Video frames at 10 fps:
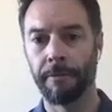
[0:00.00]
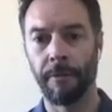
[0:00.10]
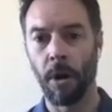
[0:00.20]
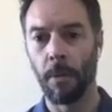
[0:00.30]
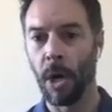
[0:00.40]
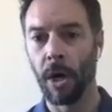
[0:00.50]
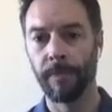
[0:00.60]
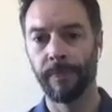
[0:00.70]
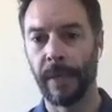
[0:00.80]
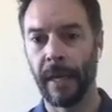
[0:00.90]
fall ball
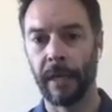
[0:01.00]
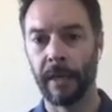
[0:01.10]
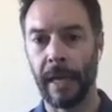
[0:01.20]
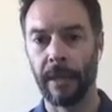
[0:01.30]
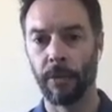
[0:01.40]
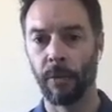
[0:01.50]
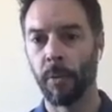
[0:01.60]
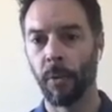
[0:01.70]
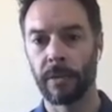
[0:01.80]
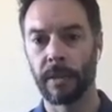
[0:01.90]
and the
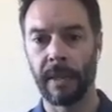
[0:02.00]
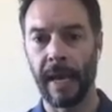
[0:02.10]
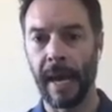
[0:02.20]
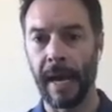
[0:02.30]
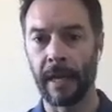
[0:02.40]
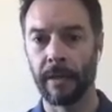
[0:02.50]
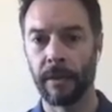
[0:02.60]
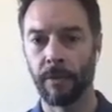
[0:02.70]
reports that they had